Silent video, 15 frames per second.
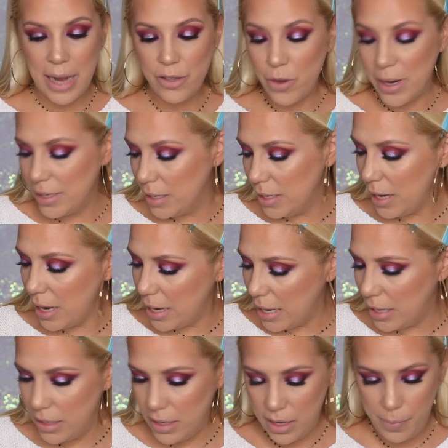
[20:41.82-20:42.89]
So I didn't get
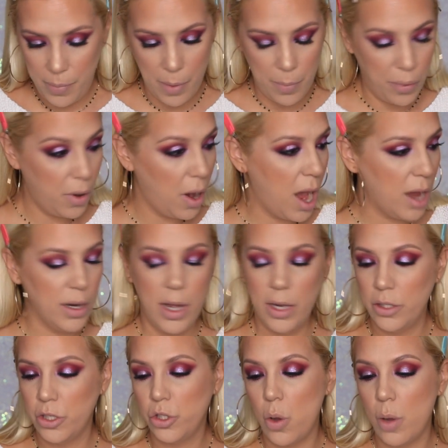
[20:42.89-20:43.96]
a lip
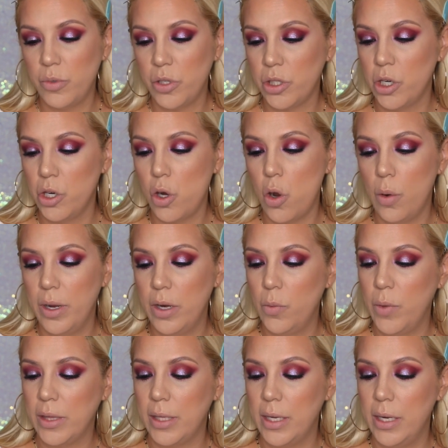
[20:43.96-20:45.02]
product, so I'm just gonna go in
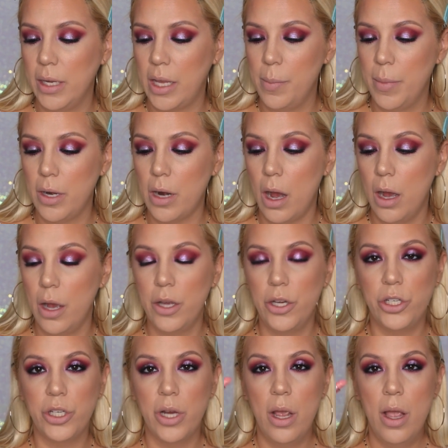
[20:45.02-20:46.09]
with the Nicki
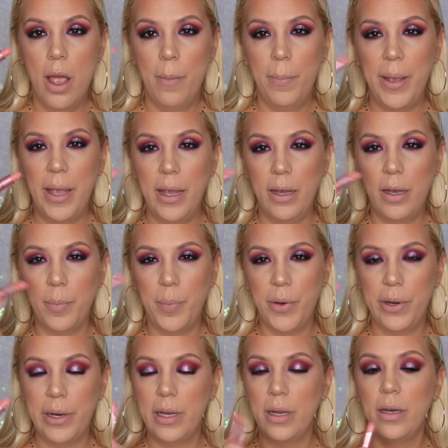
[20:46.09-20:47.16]
Minaj pink
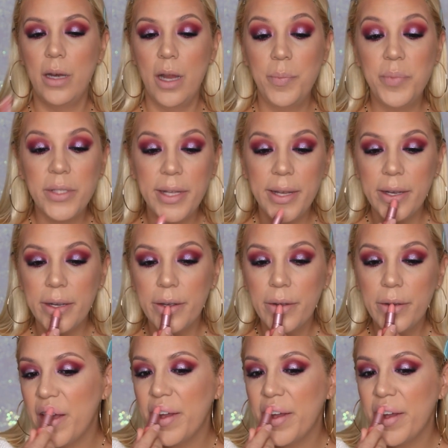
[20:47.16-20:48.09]
print lipstick.